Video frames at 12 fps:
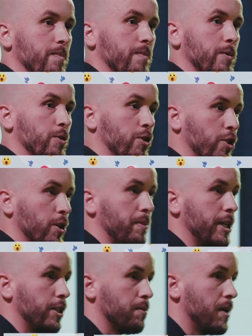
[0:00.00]
So it's got to
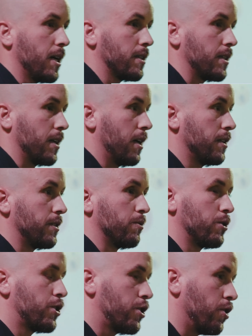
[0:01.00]
be in your marketing arsenal.
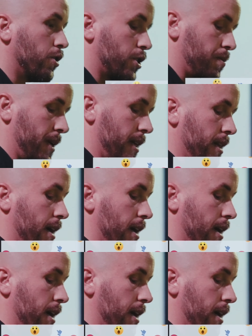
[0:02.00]
It's got to be in